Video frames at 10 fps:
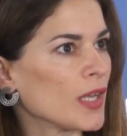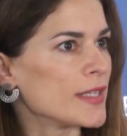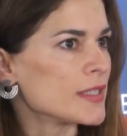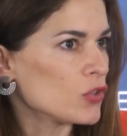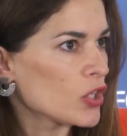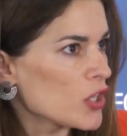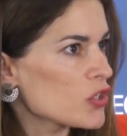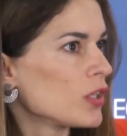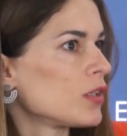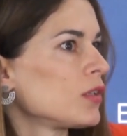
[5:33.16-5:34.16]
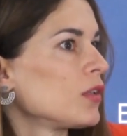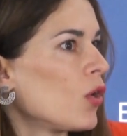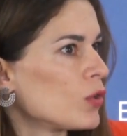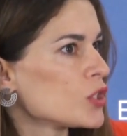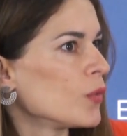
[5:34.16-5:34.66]
it's educational
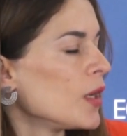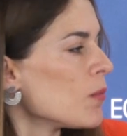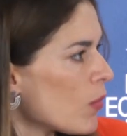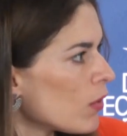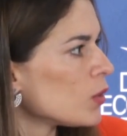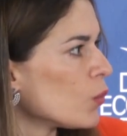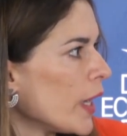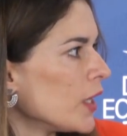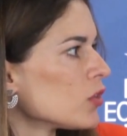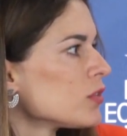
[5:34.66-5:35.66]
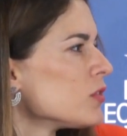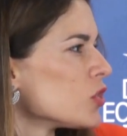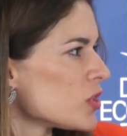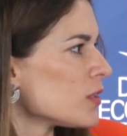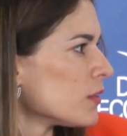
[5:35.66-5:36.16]
also in a moral way, not
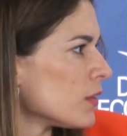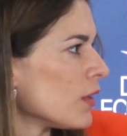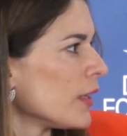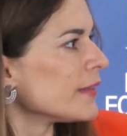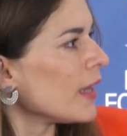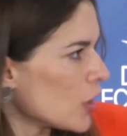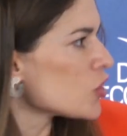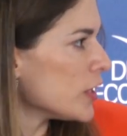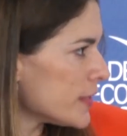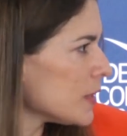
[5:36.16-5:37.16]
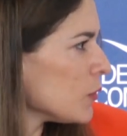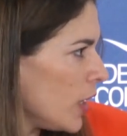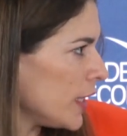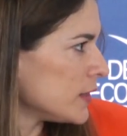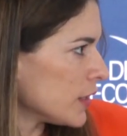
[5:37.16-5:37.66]
just intellectually
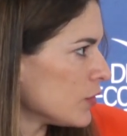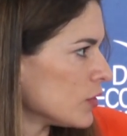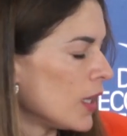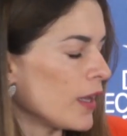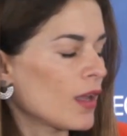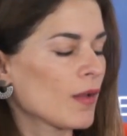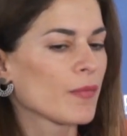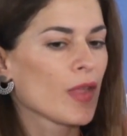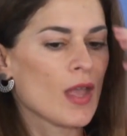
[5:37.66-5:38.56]
stimulating, if you like. Yeah.